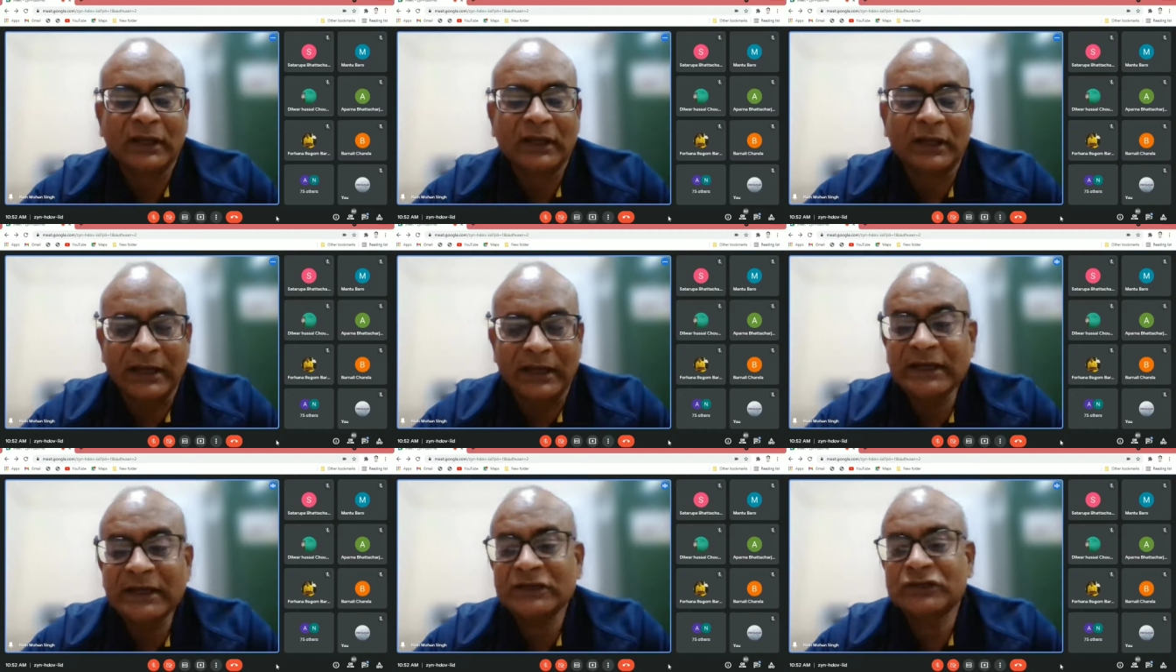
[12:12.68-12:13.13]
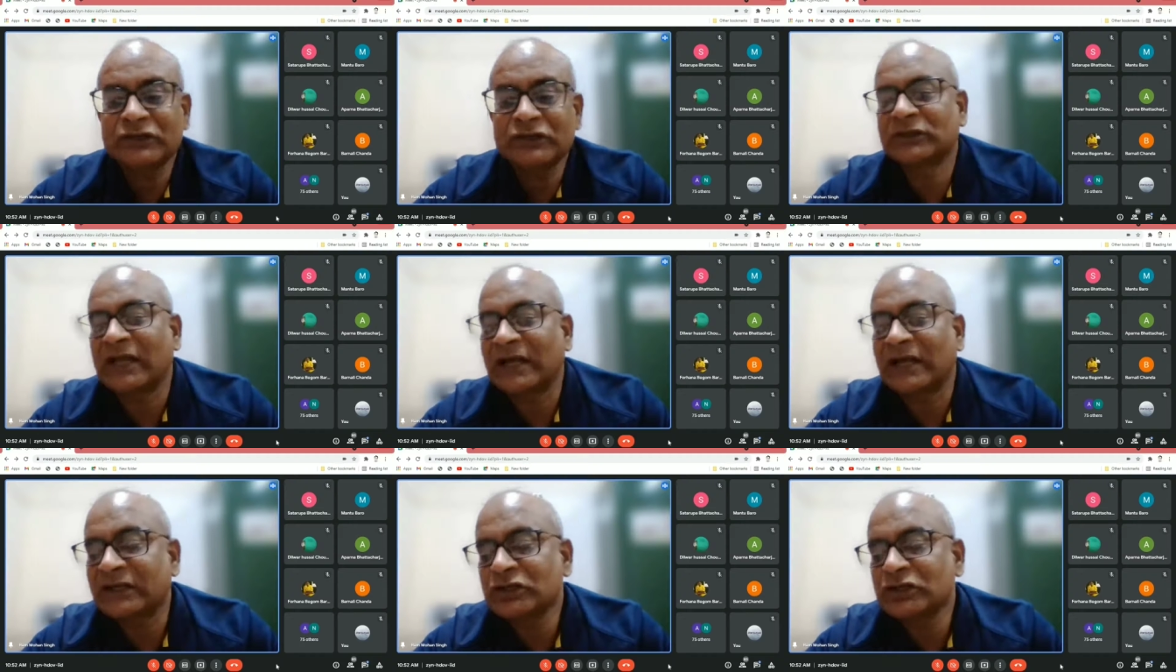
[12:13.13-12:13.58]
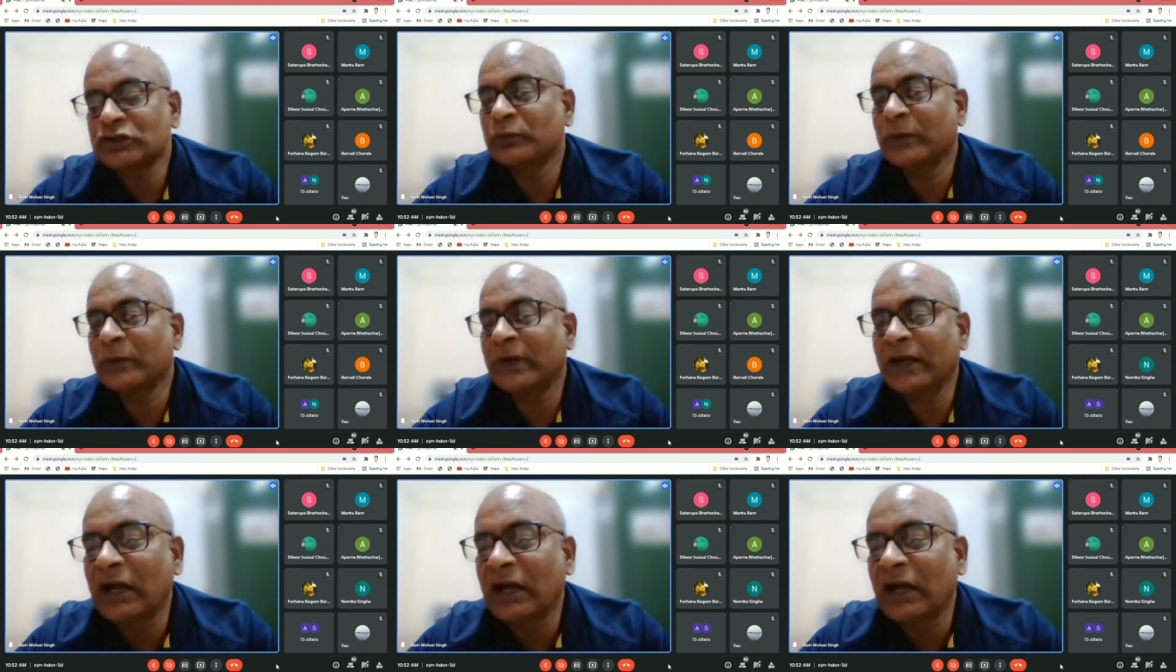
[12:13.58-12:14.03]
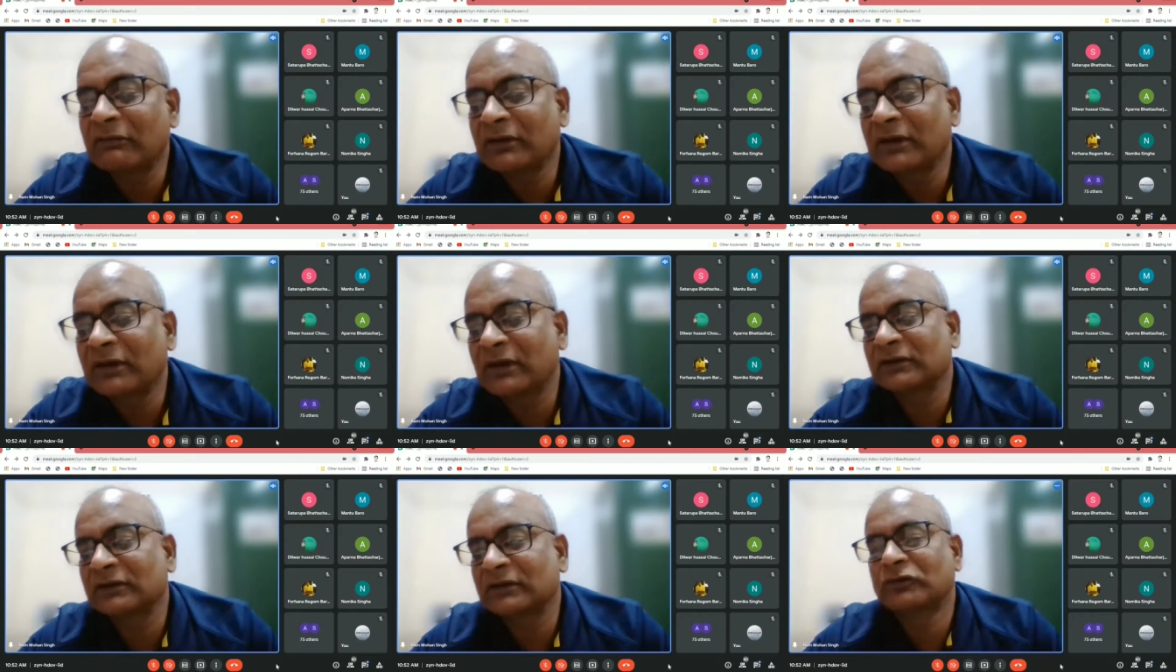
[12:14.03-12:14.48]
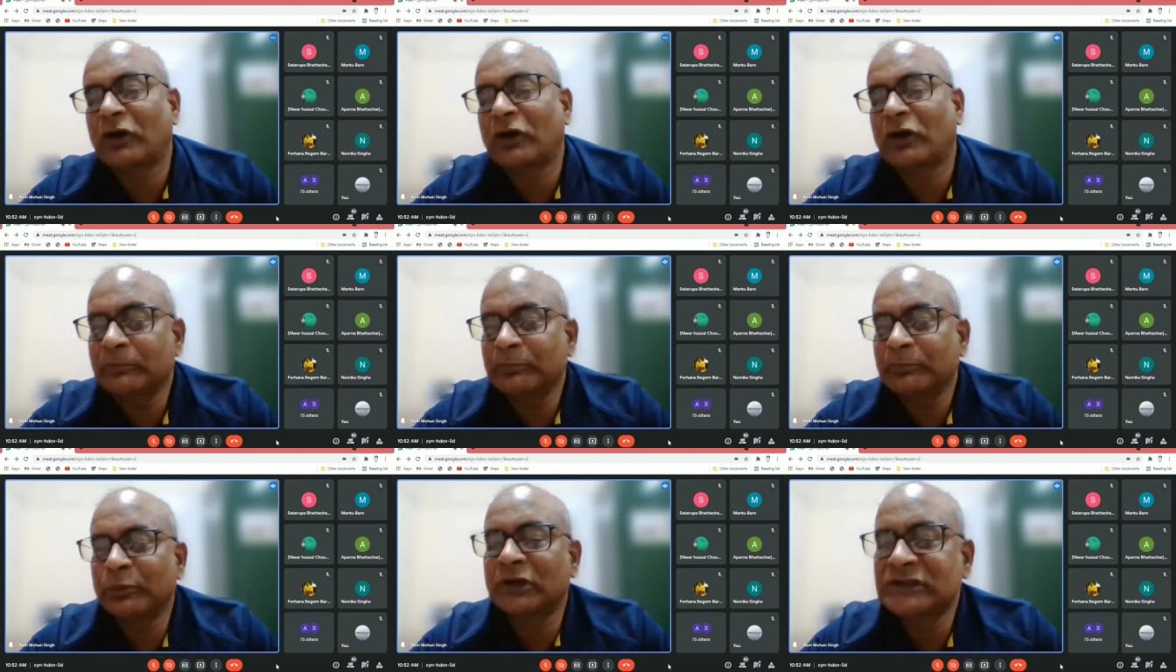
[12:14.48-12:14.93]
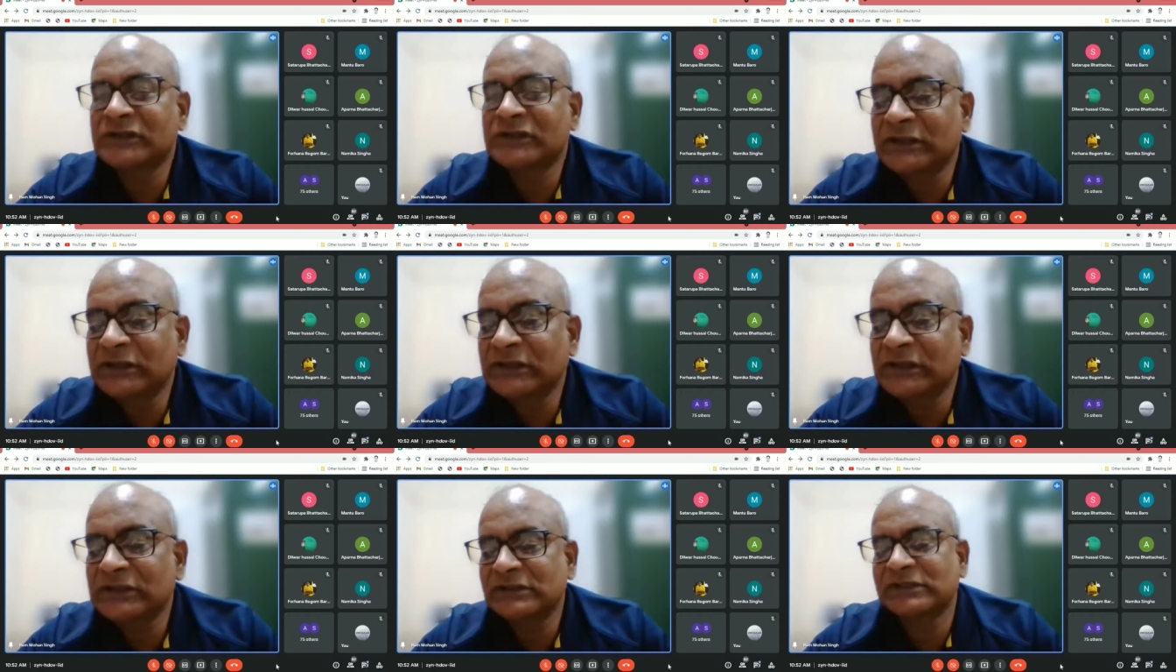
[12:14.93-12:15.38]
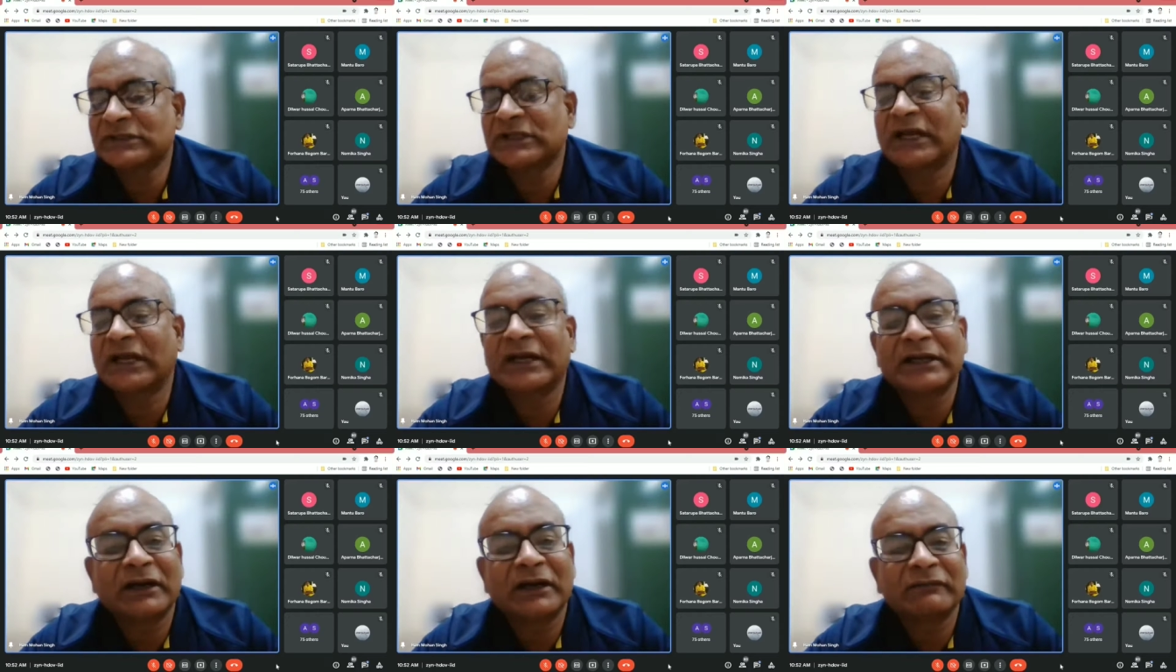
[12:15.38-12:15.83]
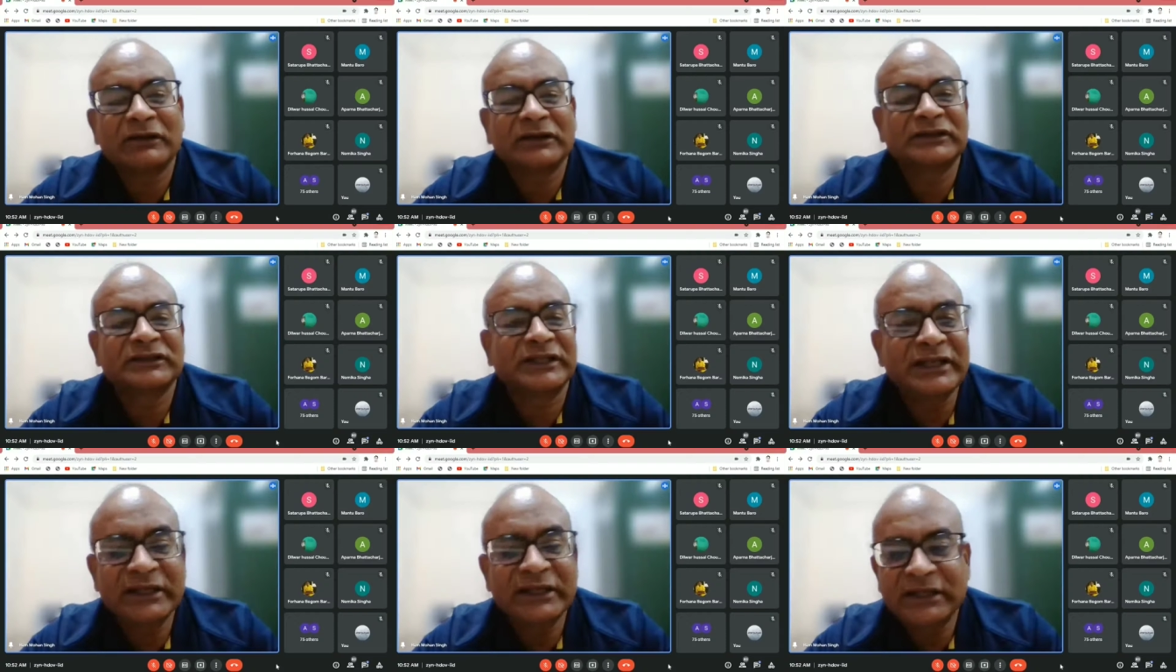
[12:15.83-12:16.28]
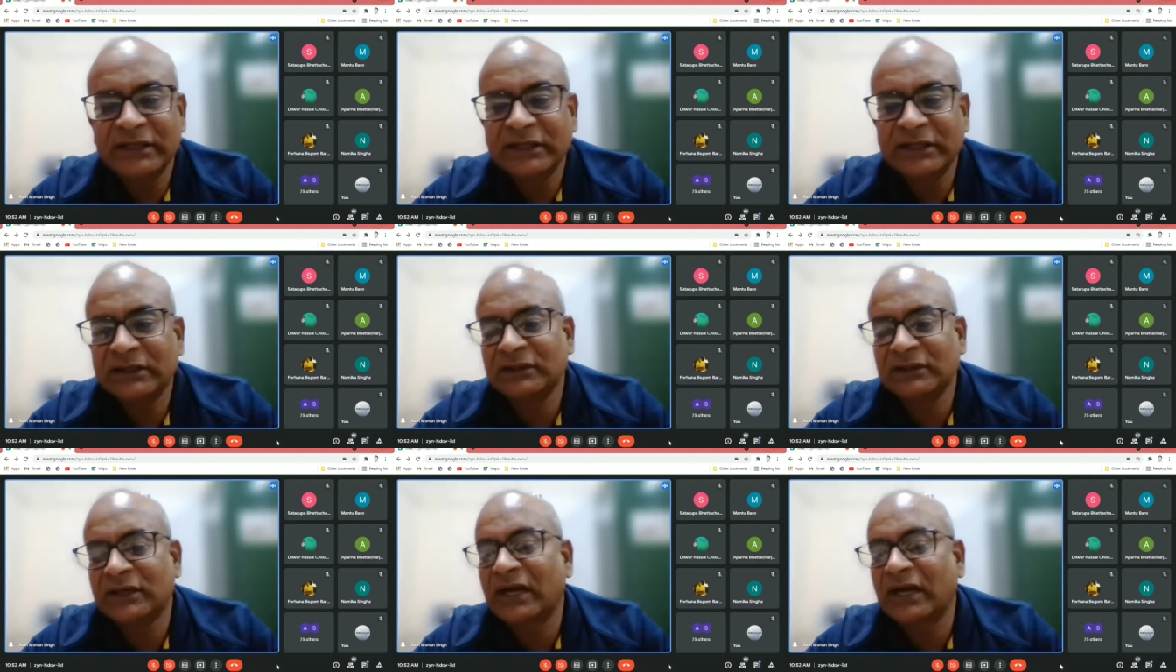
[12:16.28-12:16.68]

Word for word: Right? So that is where our thought process and our thinking,